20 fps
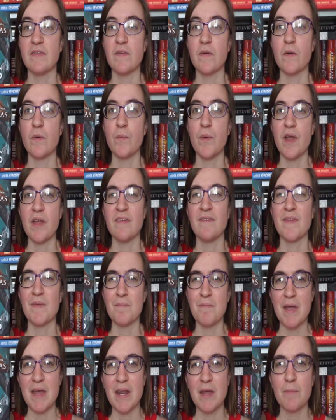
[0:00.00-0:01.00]
there are ways that the
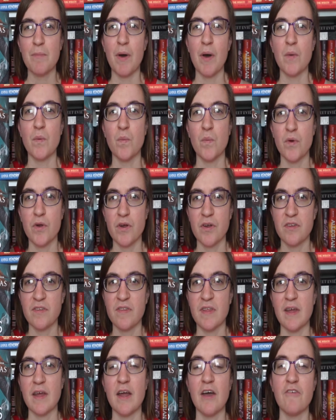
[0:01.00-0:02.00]
mating bond works
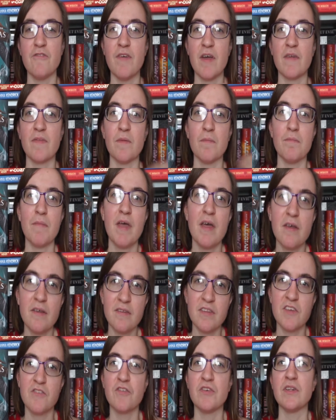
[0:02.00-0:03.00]
that affect the
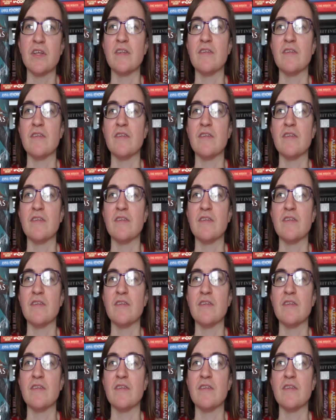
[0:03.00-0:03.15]
males differently